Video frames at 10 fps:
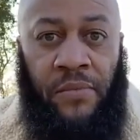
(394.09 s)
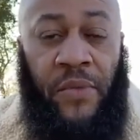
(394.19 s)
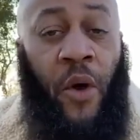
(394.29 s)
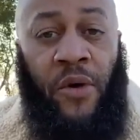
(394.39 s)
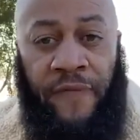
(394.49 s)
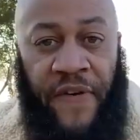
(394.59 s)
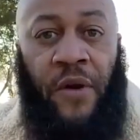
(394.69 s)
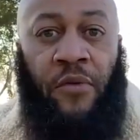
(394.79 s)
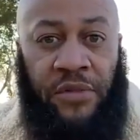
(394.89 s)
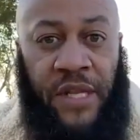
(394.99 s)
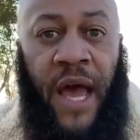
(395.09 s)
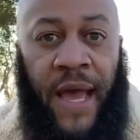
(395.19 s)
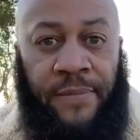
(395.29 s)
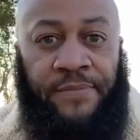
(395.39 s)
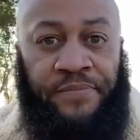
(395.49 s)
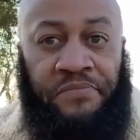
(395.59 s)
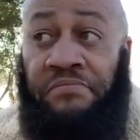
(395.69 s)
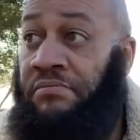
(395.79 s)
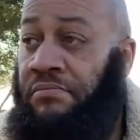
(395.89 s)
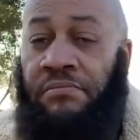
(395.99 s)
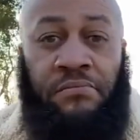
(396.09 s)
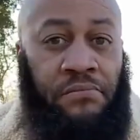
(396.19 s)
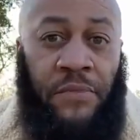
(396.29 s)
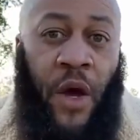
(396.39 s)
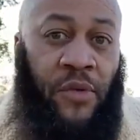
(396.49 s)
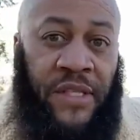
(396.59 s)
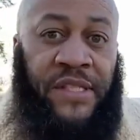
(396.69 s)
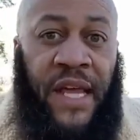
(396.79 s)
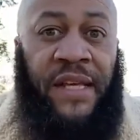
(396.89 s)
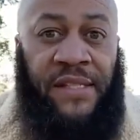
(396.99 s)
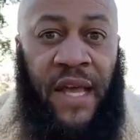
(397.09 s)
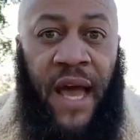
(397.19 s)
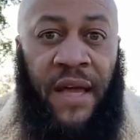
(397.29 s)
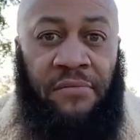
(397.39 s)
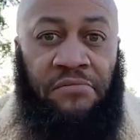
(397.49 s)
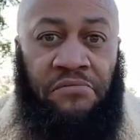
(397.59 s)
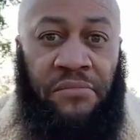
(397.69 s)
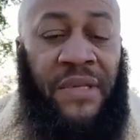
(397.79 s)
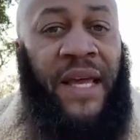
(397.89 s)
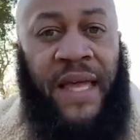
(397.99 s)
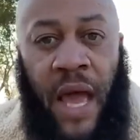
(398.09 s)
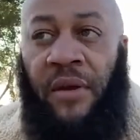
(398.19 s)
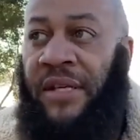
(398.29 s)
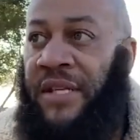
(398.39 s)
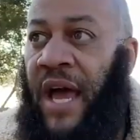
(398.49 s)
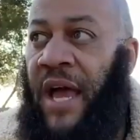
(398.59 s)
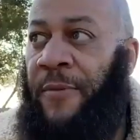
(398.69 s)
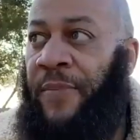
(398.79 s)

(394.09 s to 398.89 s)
on the federal side, on the state side, the county side.